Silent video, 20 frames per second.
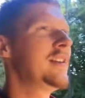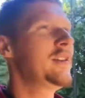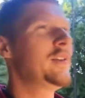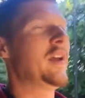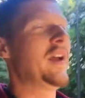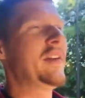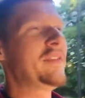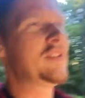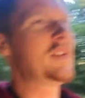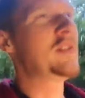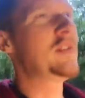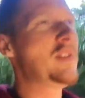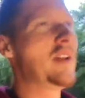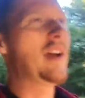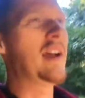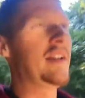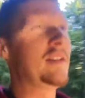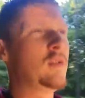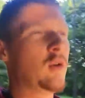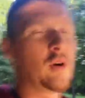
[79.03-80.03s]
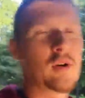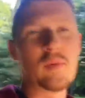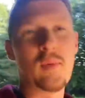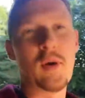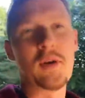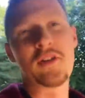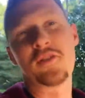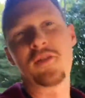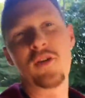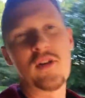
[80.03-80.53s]
you have to do that, Torc
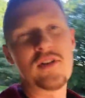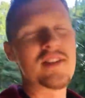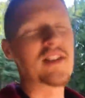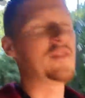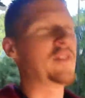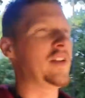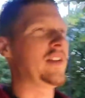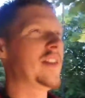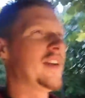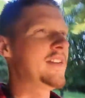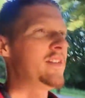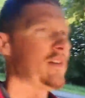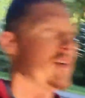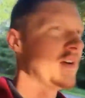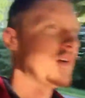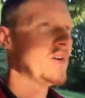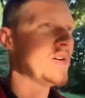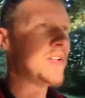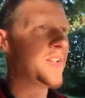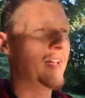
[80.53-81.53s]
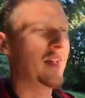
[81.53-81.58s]
waterfall, stuff like that, you know.